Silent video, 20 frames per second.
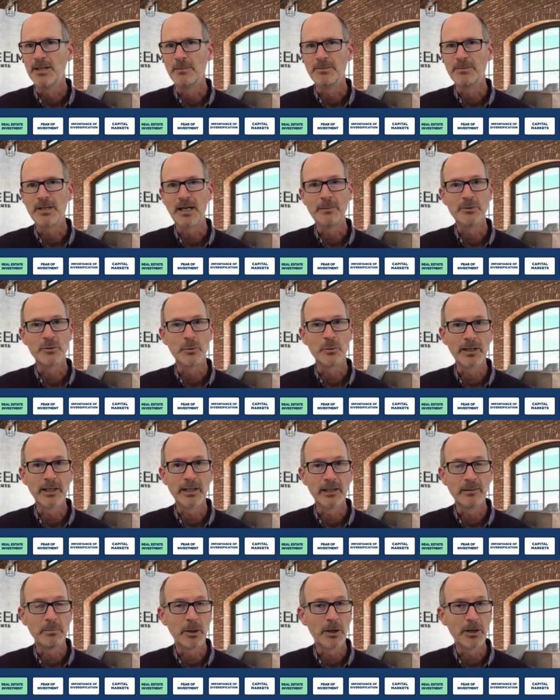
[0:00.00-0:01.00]
sometimes
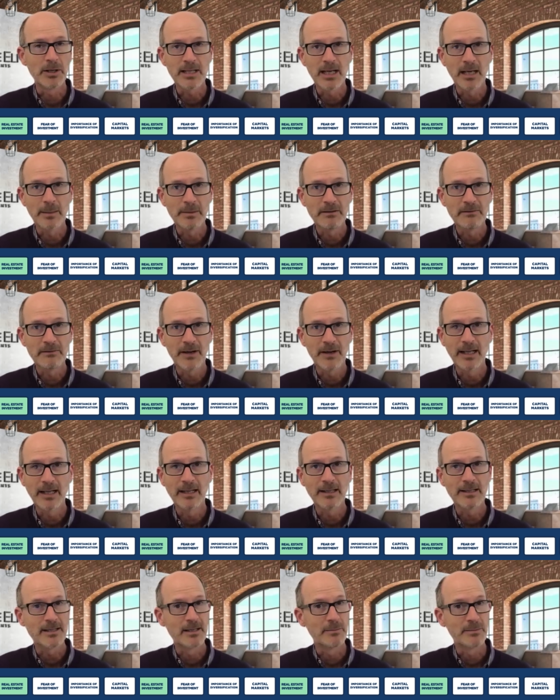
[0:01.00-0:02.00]
working part time in
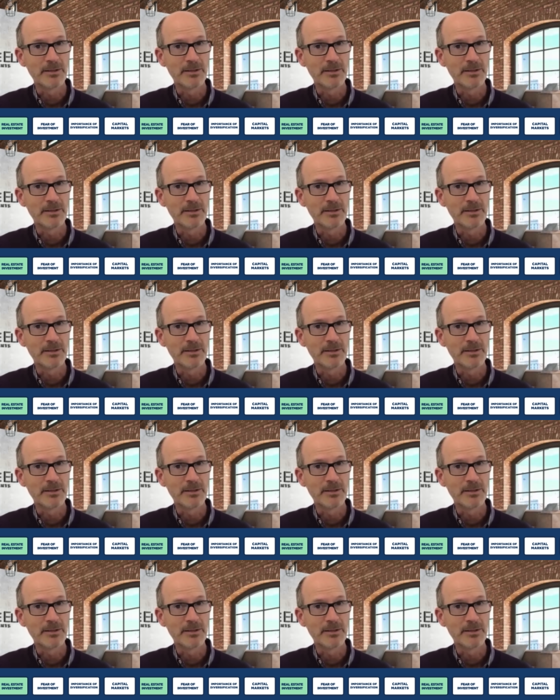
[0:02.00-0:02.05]
finance,